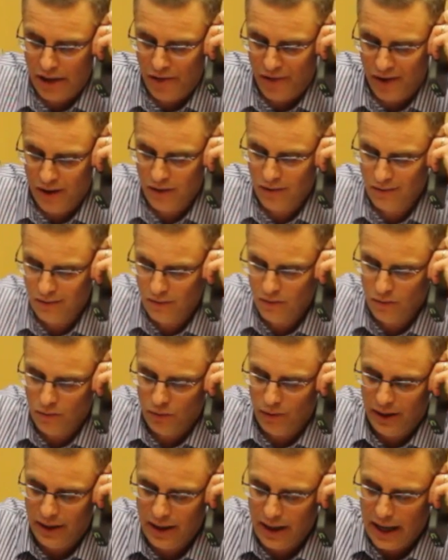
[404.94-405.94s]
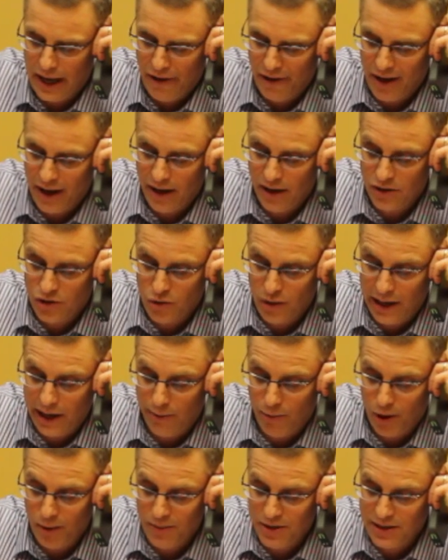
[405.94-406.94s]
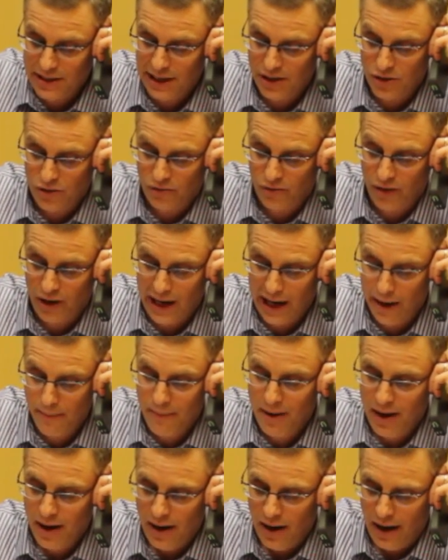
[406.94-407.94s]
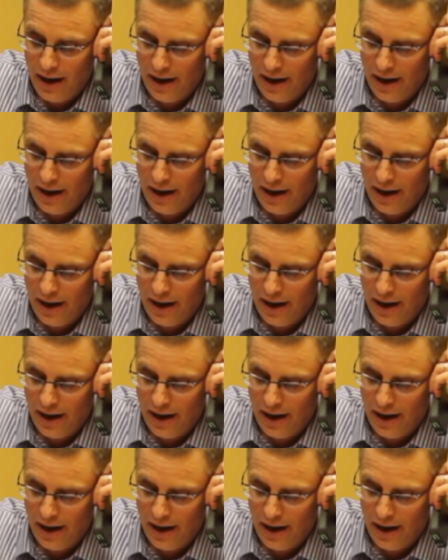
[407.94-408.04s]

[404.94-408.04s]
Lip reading: that we got a training appointment scheduled for him,